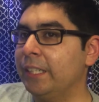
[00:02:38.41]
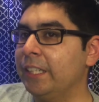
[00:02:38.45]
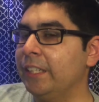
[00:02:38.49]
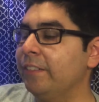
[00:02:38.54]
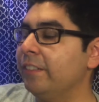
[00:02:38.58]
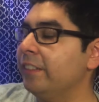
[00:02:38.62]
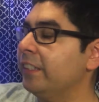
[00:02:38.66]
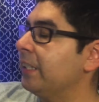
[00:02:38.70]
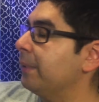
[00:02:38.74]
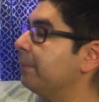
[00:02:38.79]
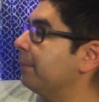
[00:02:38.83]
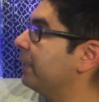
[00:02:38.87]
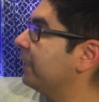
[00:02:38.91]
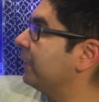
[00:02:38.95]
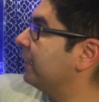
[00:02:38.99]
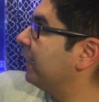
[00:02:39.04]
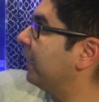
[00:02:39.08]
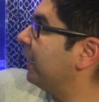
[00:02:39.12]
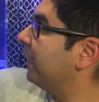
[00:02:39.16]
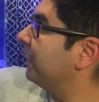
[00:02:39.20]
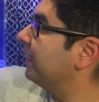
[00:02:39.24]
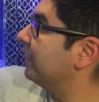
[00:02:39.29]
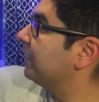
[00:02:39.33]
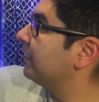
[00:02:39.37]
given that my
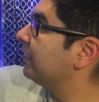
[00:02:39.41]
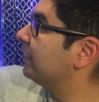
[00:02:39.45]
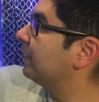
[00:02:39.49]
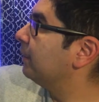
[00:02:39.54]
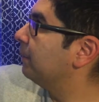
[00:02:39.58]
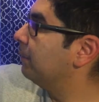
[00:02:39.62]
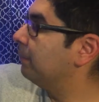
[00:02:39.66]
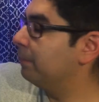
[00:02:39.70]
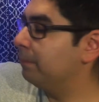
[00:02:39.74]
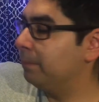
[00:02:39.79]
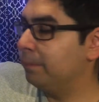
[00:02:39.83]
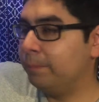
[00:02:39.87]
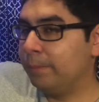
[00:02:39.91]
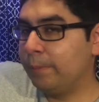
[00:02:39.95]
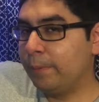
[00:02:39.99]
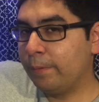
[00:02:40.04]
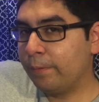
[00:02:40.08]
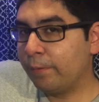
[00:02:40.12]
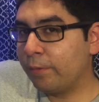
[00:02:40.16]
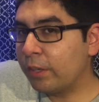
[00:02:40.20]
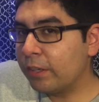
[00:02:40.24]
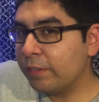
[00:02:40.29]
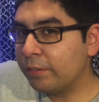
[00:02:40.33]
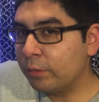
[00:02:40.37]
tank is in
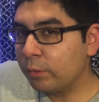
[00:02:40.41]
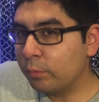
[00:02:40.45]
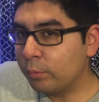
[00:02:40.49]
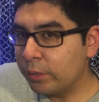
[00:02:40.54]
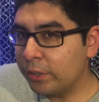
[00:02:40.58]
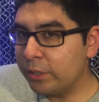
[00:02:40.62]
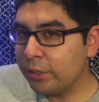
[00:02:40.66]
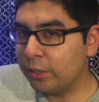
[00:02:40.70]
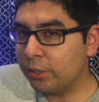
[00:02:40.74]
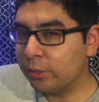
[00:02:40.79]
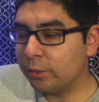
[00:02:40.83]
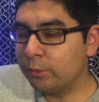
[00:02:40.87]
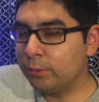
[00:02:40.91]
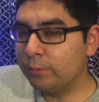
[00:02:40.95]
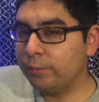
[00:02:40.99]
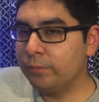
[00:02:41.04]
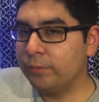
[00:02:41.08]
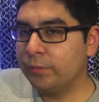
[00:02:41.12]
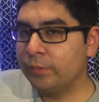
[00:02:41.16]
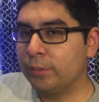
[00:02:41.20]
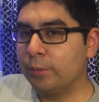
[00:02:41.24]
front of a window,